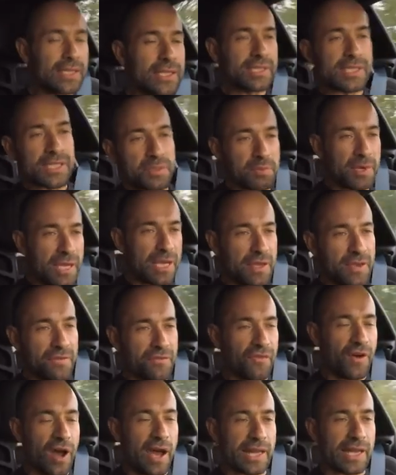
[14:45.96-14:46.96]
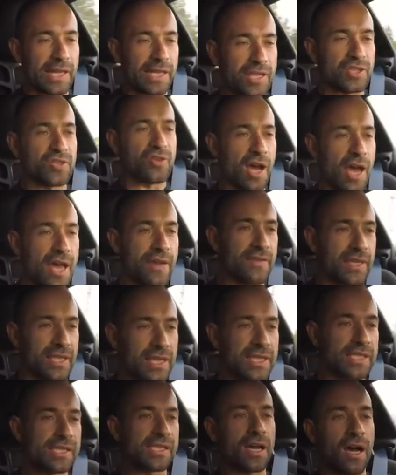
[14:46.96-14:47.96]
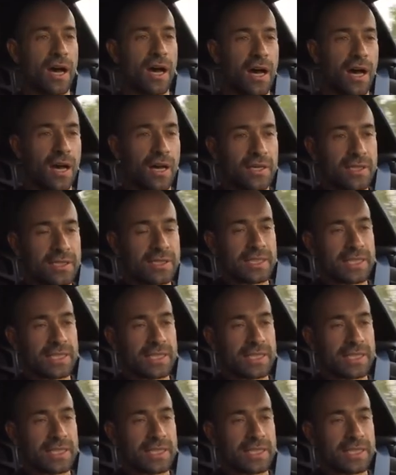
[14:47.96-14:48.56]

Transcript: to be finally driving this car.